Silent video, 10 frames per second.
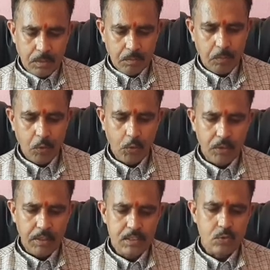Boron
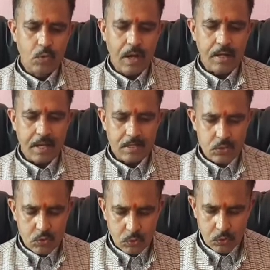is
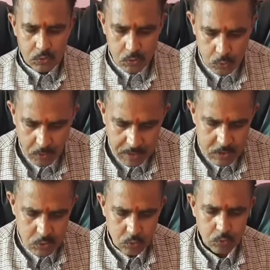1s2,
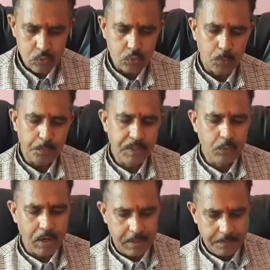2s2,
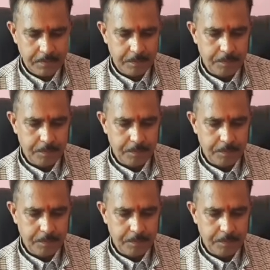2p1.